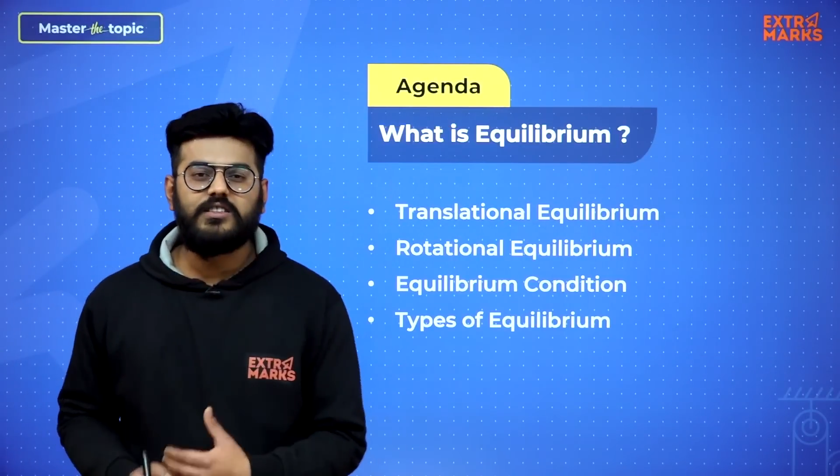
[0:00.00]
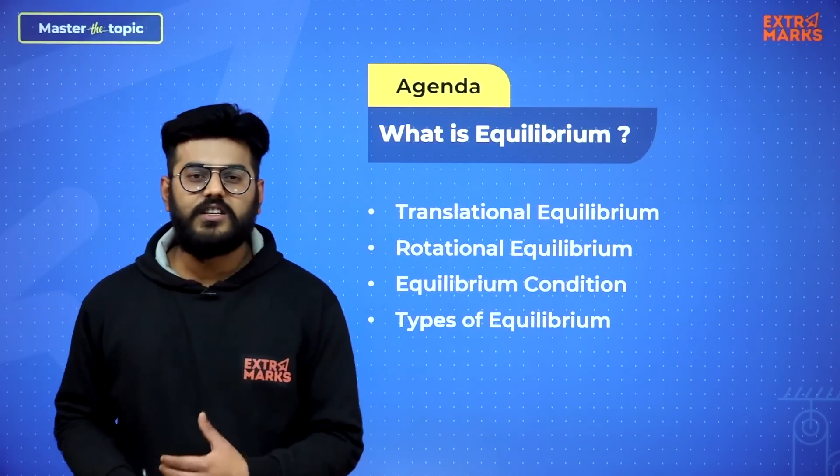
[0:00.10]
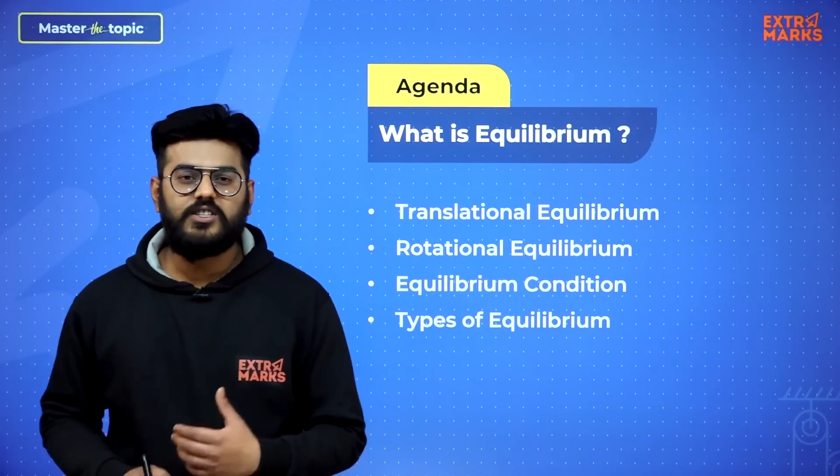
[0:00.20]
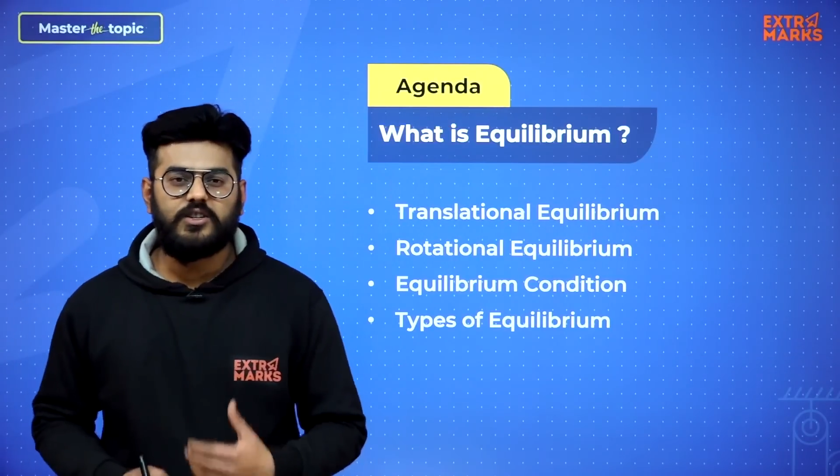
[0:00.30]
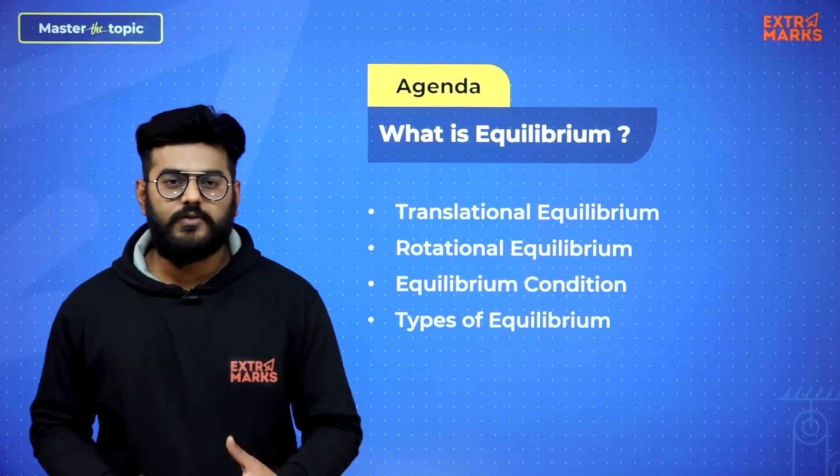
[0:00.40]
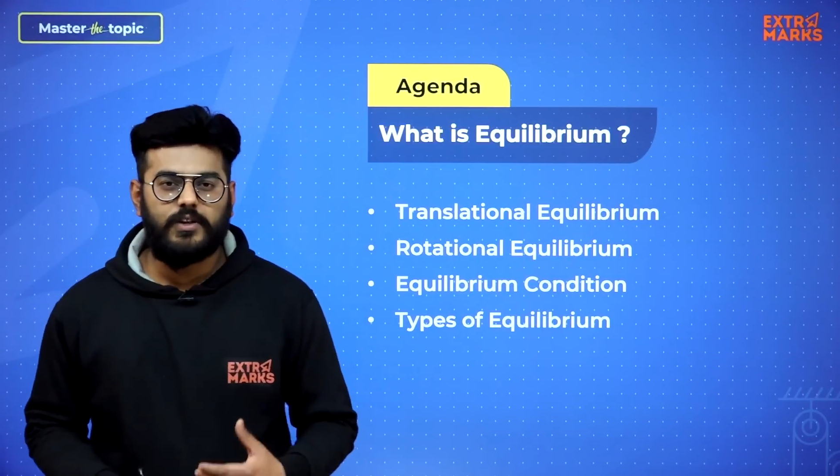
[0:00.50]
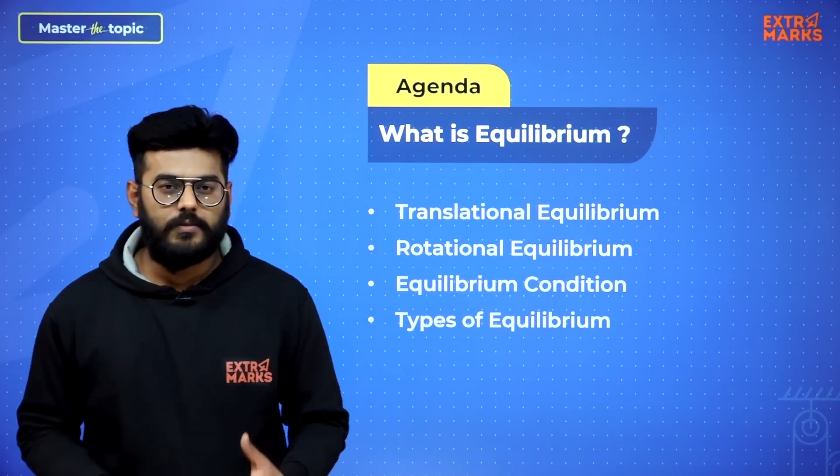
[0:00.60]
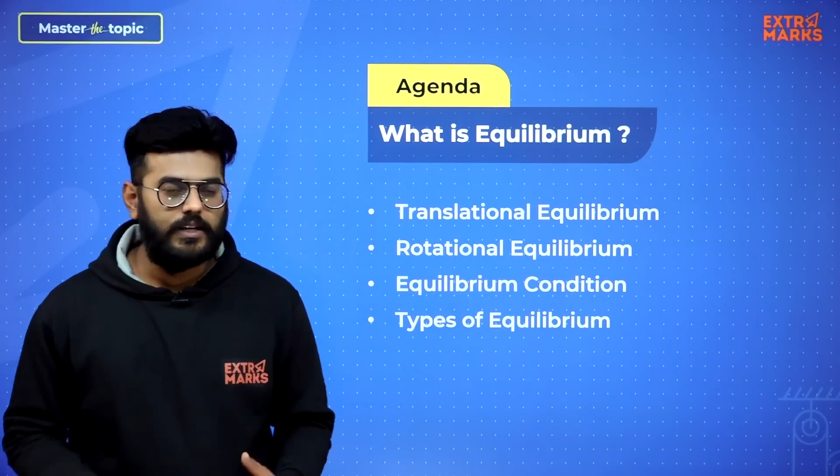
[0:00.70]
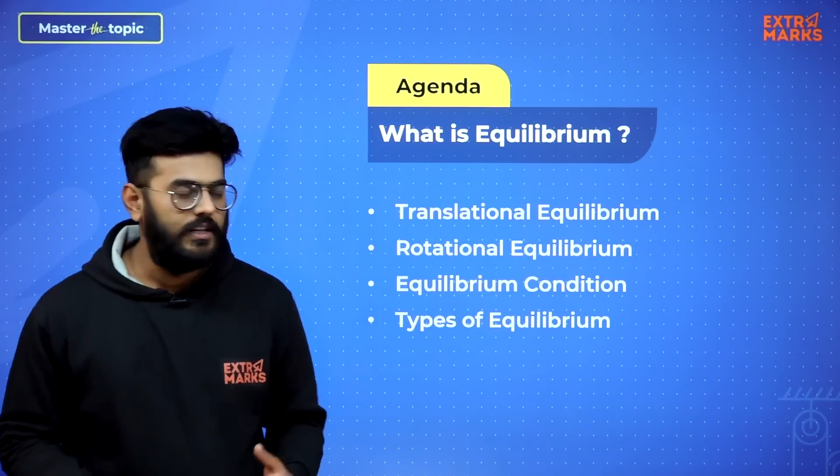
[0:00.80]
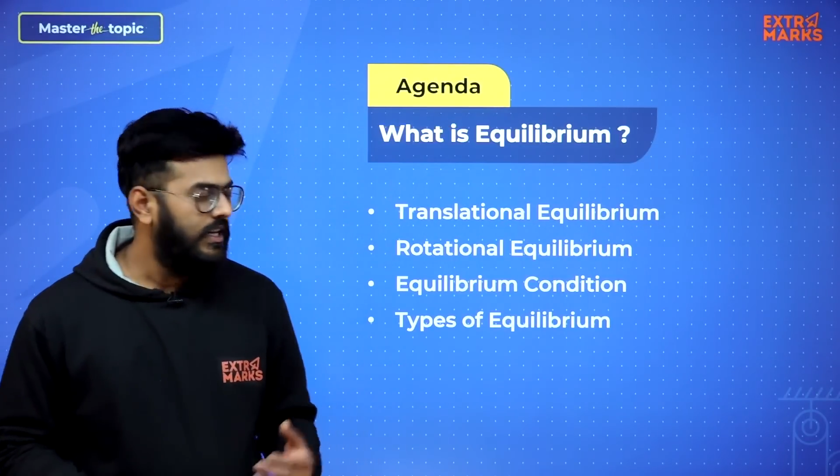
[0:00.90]
session will
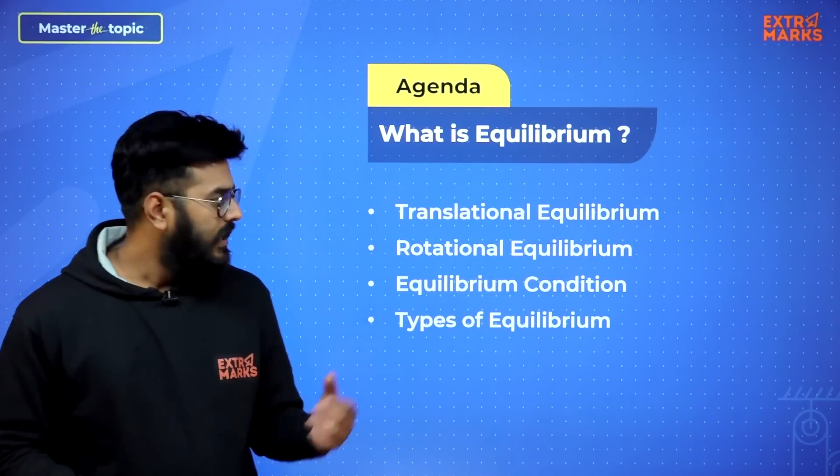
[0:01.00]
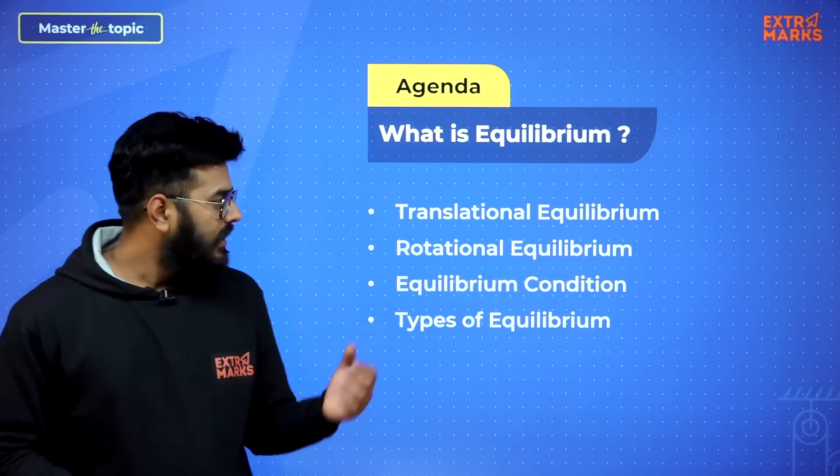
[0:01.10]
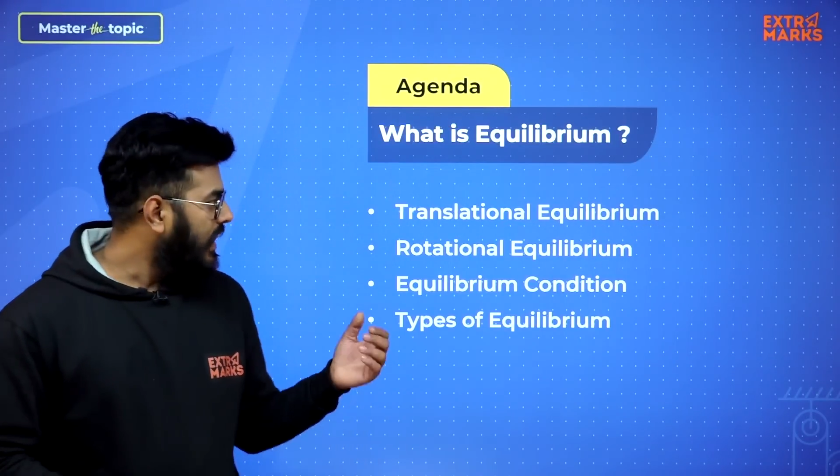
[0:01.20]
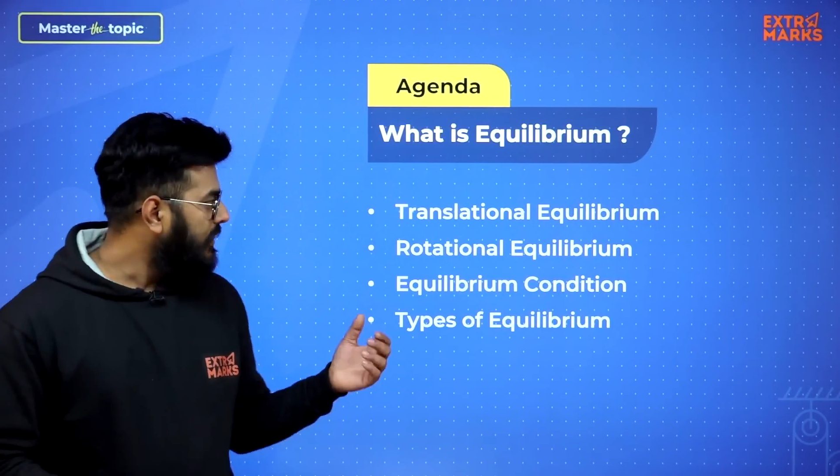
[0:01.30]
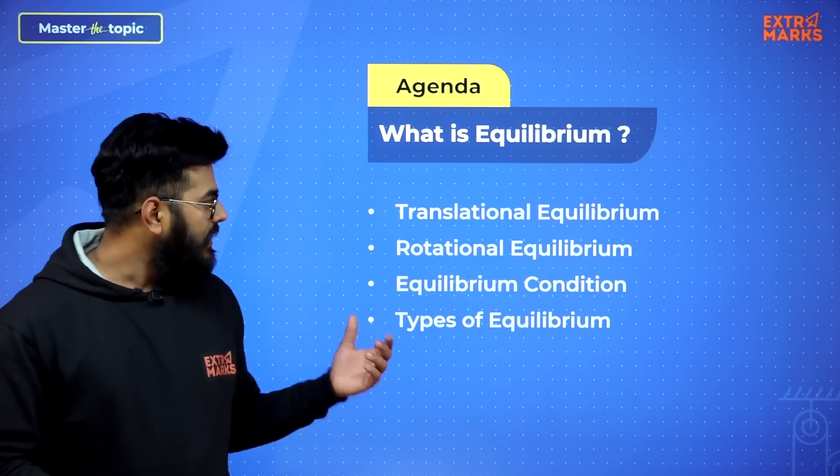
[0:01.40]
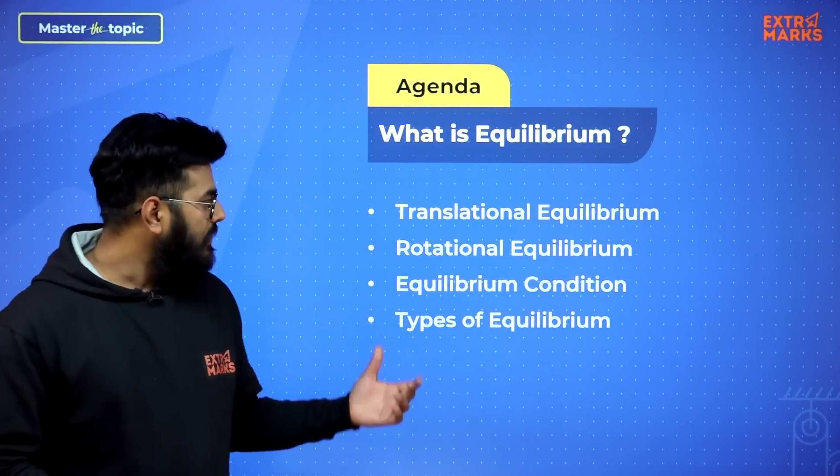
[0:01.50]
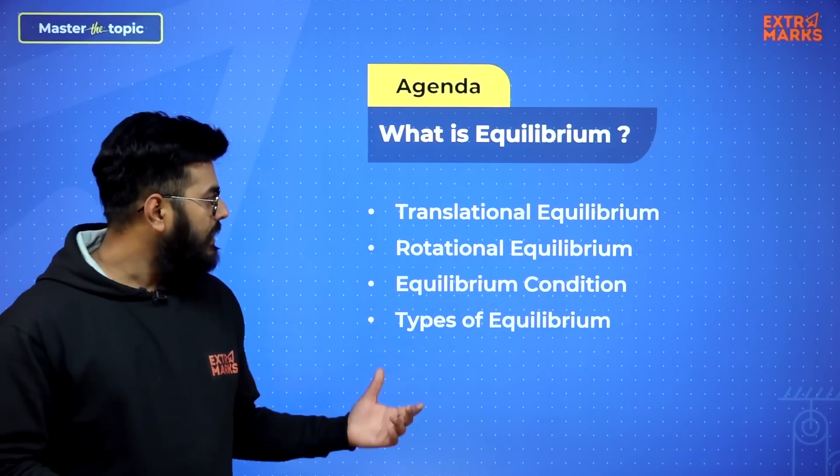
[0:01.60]
be that we'll